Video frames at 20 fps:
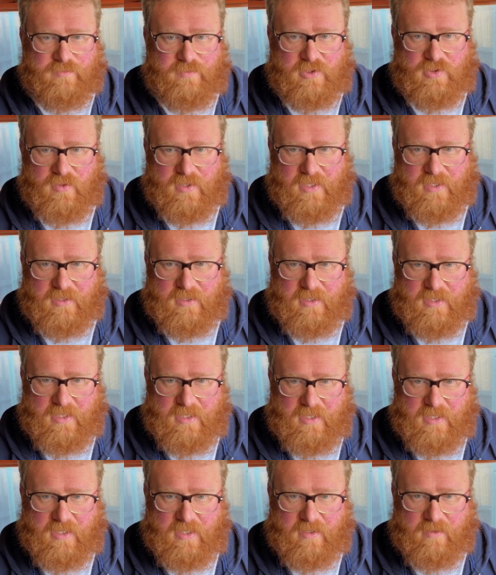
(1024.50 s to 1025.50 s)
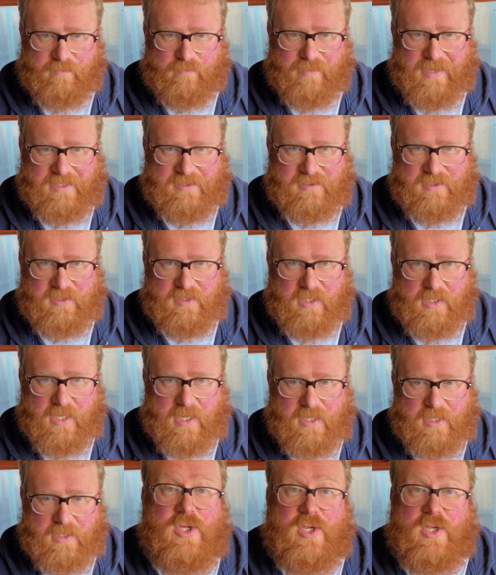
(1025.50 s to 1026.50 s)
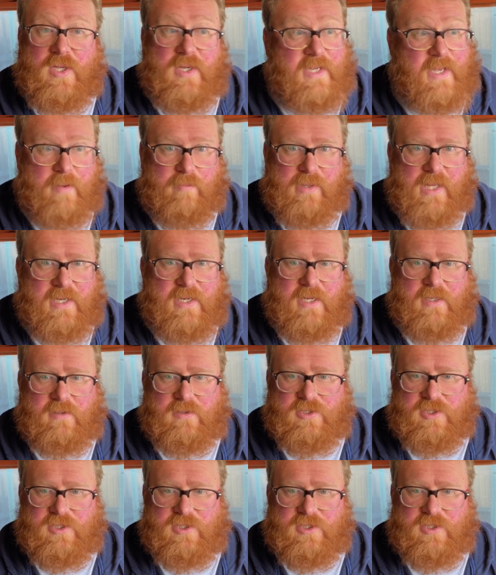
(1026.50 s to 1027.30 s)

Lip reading: between the beds and the like. You can get planning.